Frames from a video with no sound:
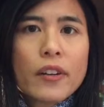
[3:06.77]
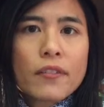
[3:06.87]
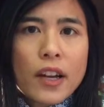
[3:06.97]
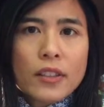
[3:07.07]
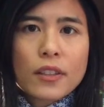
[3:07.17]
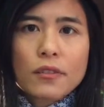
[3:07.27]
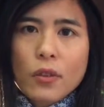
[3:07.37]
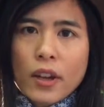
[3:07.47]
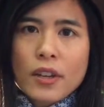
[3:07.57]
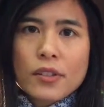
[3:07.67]
effective
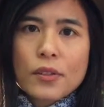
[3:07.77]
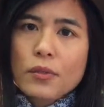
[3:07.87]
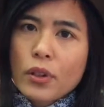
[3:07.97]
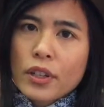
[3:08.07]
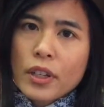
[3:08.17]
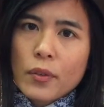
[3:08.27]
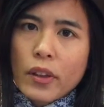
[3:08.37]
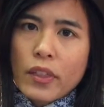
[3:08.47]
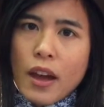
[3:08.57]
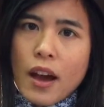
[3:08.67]
ways of working
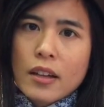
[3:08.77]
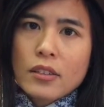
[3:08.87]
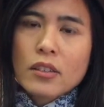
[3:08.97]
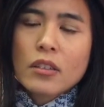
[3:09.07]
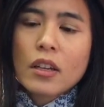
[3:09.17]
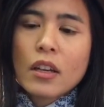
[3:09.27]
with that.